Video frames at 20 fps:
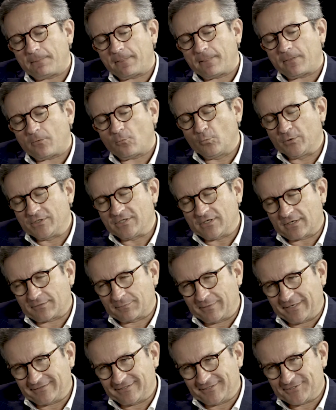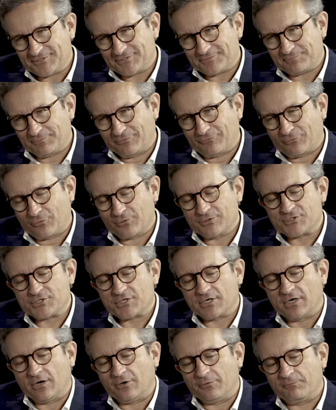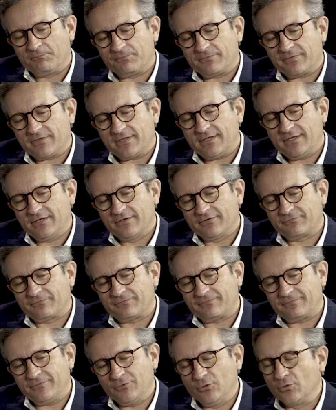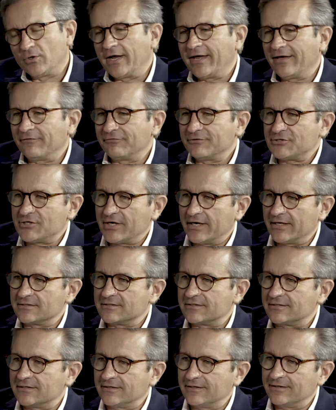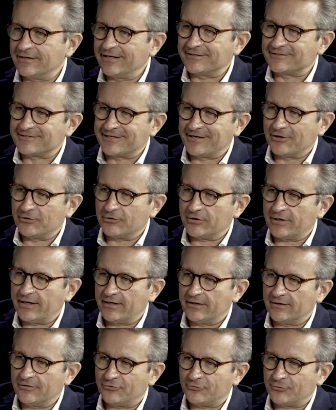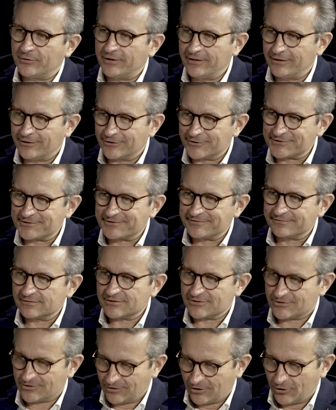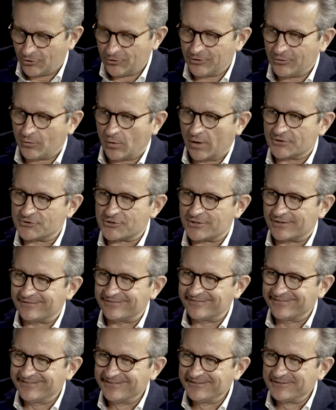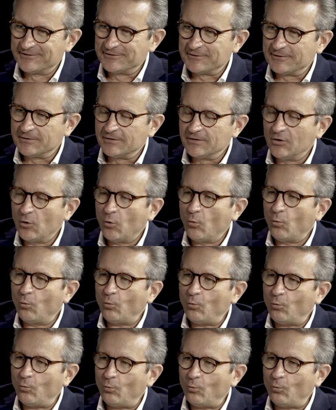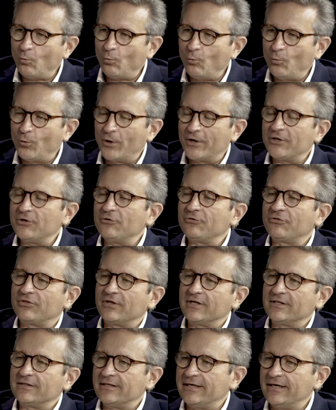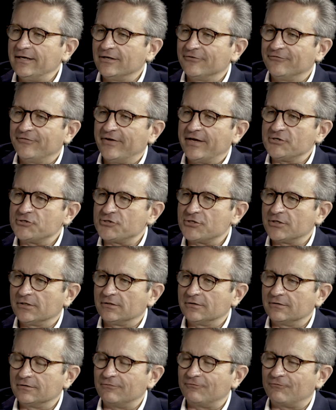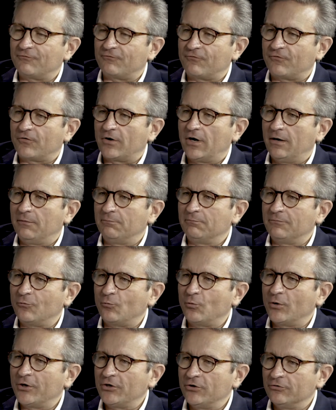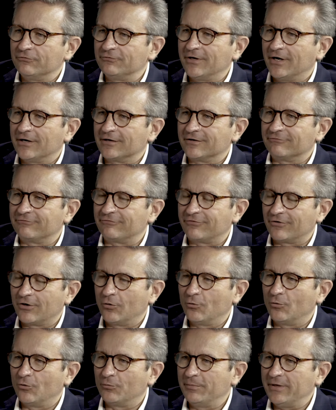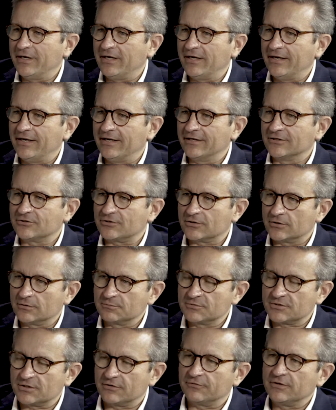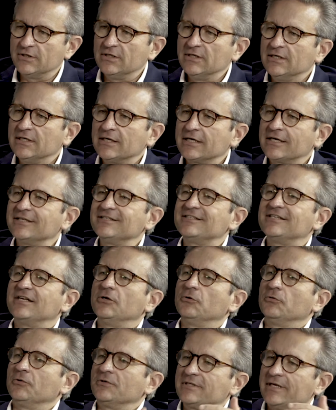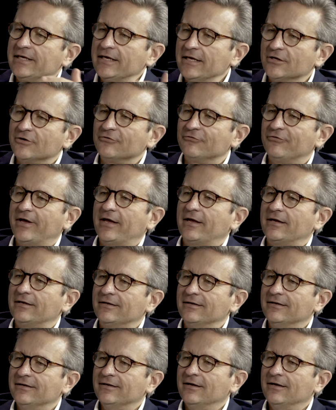We talked about this before the show. If you and I have the chance to get together again in 3 years, this is a loaded question. Where do you think the innovation from what you've done in Flow will be in terms of continuing to innovate